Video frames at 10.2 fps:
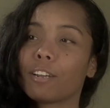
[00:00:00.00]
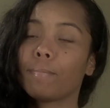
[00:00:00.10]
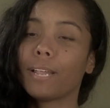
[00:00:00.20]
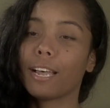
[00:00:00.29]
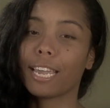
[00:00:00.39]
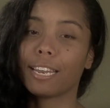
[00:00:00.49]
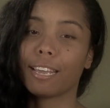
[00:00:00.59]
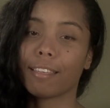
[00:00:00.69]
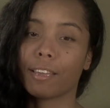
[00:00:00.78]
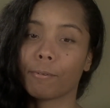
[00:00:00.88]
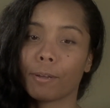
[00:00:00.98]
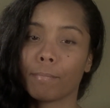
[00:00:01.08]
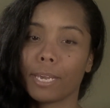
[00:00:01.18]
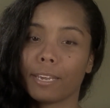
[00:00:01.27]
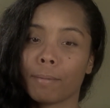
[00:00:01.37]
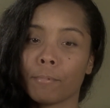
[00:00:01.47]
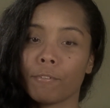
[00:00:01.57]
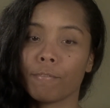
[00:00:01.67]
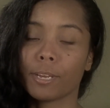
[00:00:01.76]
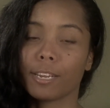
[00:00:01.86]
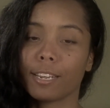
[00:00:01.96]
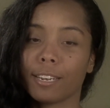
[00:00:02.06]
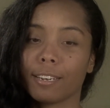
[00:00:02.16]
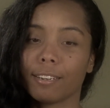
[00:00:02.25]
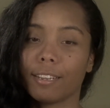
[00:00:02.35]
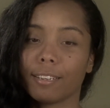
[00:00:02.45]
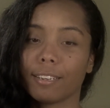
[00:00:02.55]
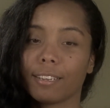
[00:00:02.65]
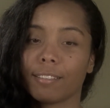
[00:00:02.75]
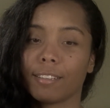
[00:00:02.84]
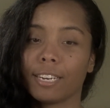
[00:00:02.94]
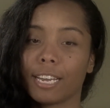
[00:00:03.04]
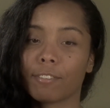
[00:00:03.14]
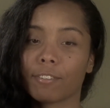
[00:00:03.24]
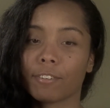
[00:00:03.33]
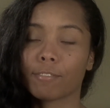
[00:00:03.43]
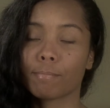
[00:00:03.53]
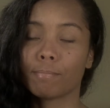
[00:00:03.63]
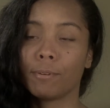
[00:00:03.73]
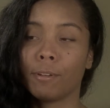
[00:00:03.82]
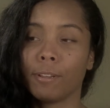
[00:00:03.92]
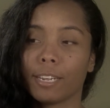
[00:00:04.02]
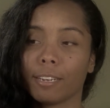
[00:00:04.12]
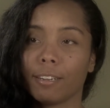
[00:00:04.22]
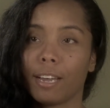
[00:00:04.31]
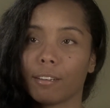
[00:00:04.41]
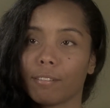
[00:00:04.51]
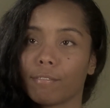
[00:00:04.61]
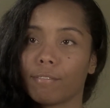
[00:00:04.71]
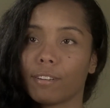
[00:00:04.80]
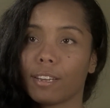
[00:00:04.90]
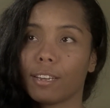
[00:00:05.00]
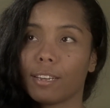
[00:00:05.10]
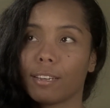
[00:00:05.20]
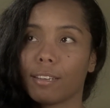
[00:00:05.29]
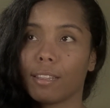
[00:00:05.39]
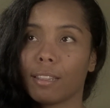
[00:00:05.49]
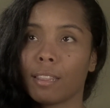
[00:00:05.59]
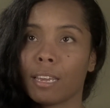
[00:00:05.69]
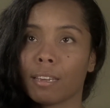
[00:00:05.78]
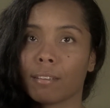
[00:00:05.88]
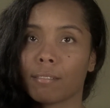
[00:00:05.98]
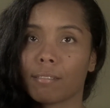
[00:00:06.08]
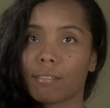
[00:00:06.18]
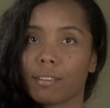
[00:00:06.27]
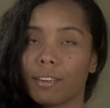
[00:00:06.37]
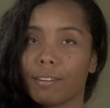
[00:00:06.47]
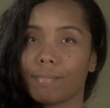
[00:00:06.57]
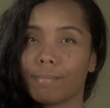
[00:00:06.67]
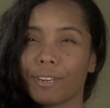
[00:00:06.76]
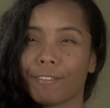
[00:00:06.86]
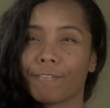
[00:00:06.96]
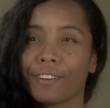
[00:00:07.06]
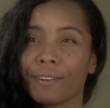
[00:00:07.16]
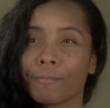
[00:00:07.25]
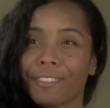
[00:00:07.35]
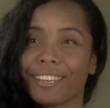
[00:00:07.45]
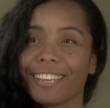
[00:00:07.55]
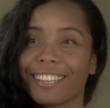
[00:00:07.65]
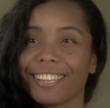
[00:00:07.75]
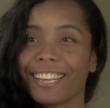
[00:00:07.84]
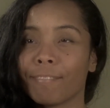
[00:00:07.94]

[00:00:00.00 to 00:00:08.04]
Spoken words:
I don't block anything when I'm making movement, and the dancers pull in a lot of things. We have fun with it.